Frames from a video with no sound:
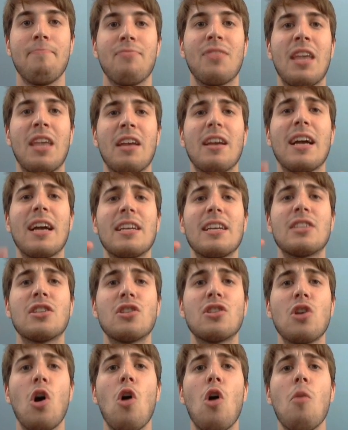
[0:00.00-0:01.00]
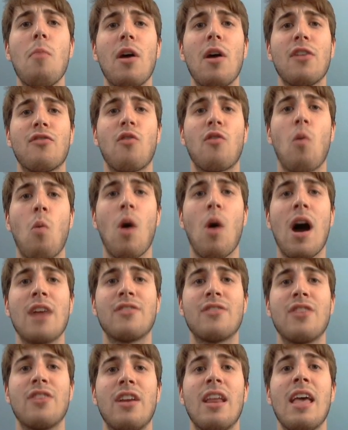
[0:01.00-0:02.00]
Thank you guys so much for
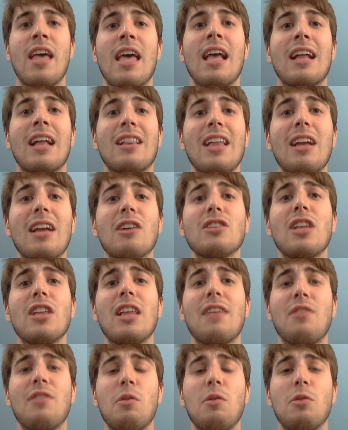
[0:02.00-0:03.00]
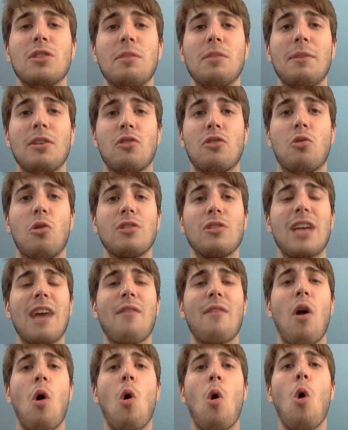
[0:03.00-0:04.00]
watching. Click on the left if you want to see my tutorials. I have
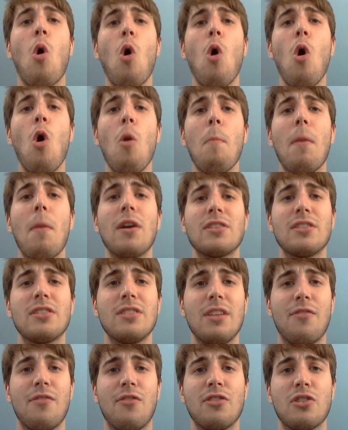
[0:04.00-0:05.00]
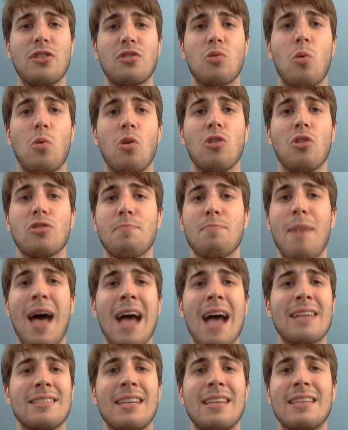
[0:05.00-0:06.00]
a whole bunch of different tutorials,
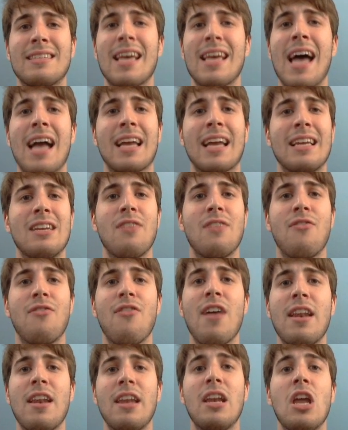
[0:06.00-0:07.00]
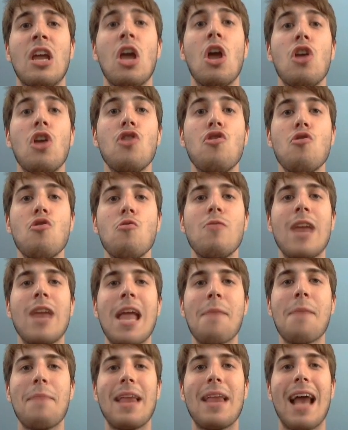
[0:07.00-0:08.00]
passing, attacking, defending. You
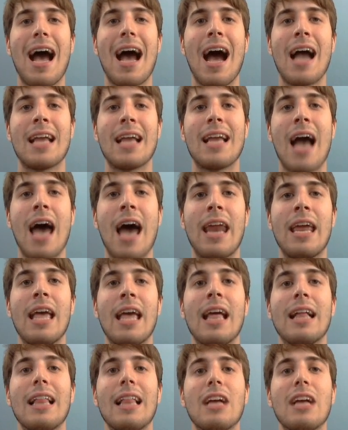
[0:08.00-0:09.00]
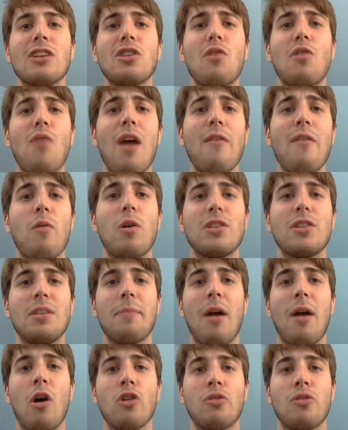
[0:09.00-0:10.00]
name it, I got it. Click on the right if you want to see
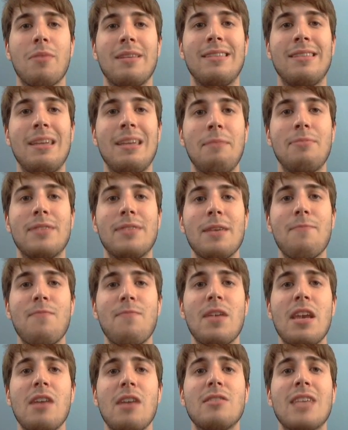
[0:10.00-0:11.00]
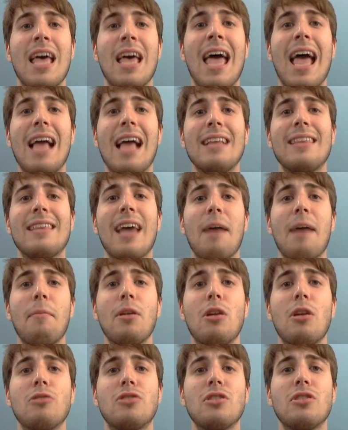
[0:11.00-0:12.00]
my Ultimate Team tip videos, and down
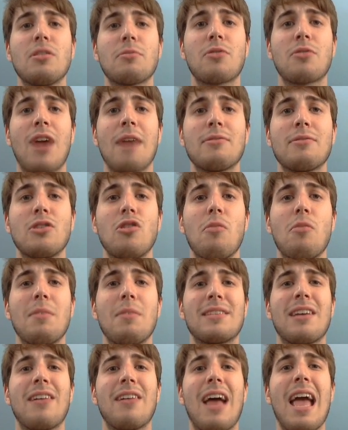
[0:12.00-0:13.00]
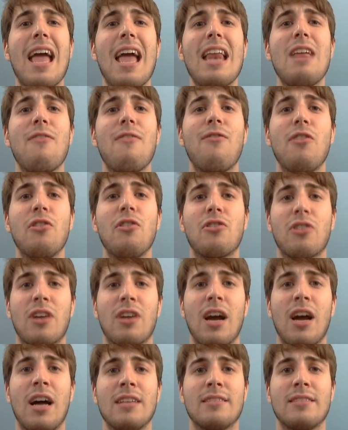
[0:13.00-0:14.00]
below to subscribe so you don't miss out on any future
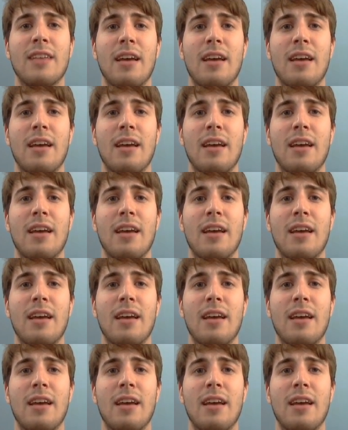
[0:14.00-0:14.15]
content.